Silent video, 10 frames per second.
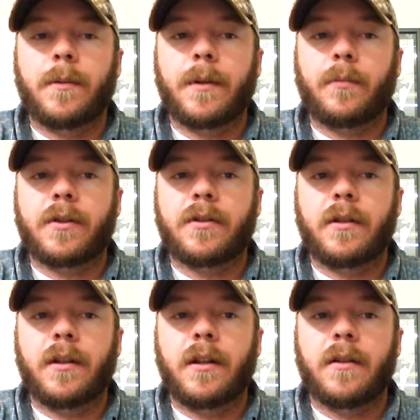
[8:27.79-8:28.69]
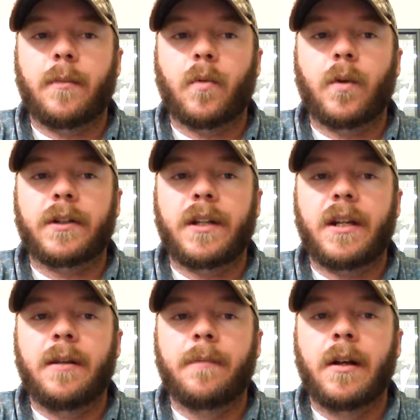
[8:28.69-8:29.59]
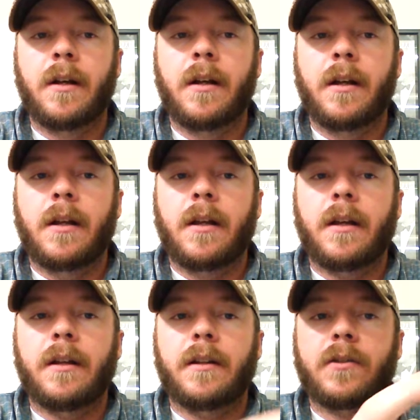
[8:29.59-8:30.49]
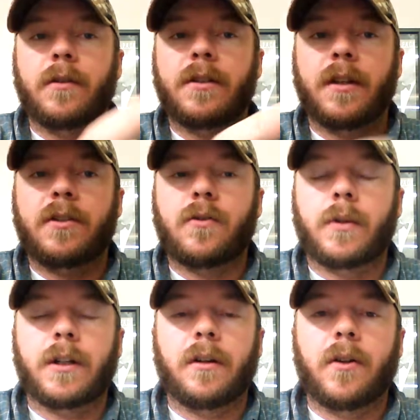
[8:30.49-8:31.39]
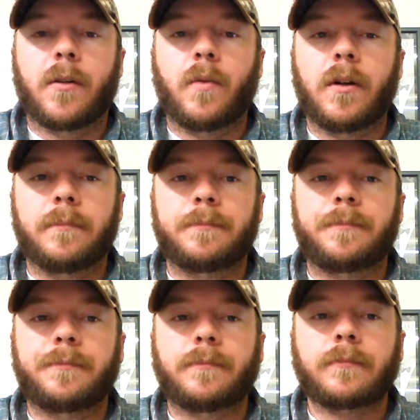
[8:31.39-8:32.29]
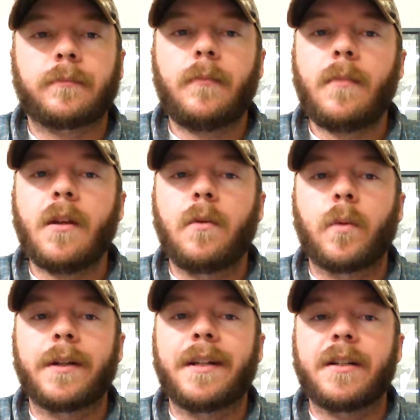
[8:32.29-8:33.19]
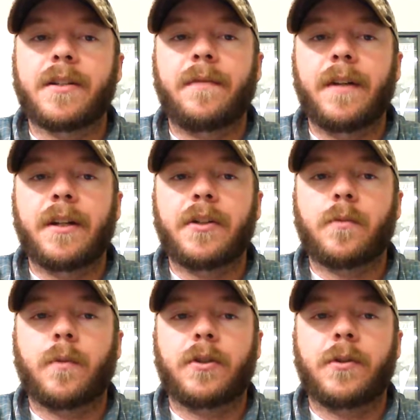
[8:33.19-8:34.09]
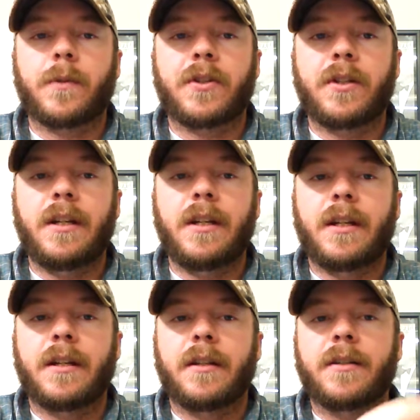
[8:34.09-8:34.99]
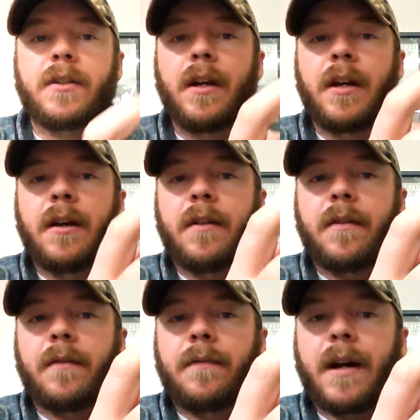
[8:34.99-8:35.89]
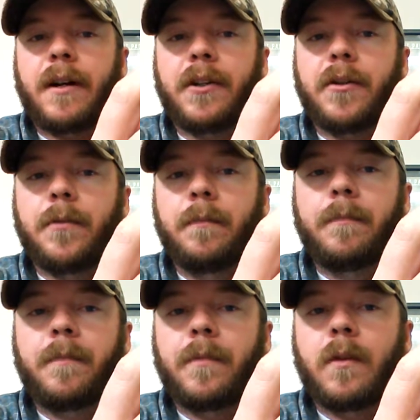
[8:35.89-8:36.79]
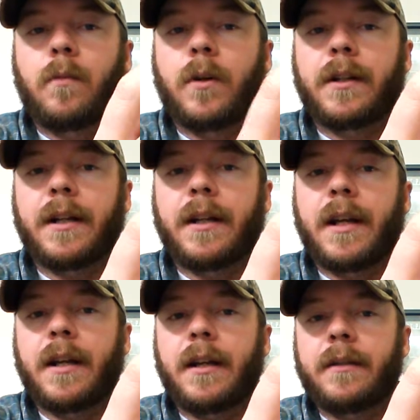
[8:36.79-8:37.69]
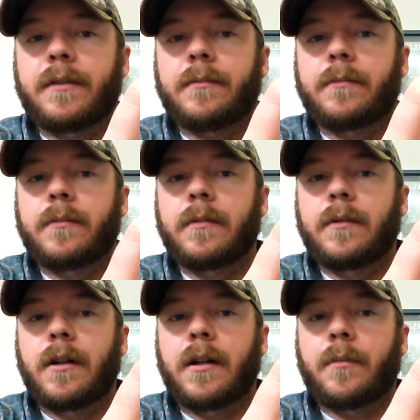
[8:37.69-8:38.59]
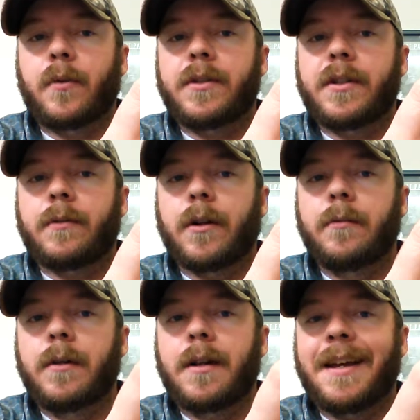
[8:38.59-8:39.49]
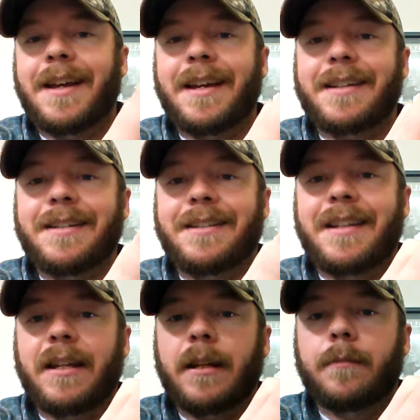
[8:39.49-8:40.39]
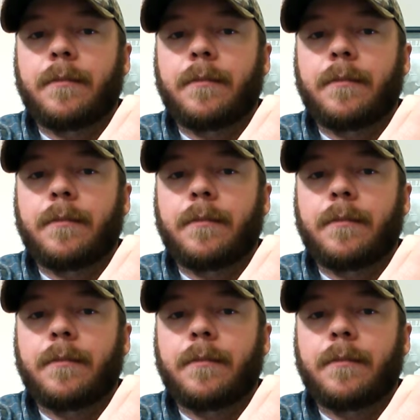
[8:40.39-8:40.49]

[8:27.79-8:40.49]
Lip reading: So I'm going to press the number 1 key, and it's going to say storing alarm 1. When it is finished, what you will see is the value 198.0 SD.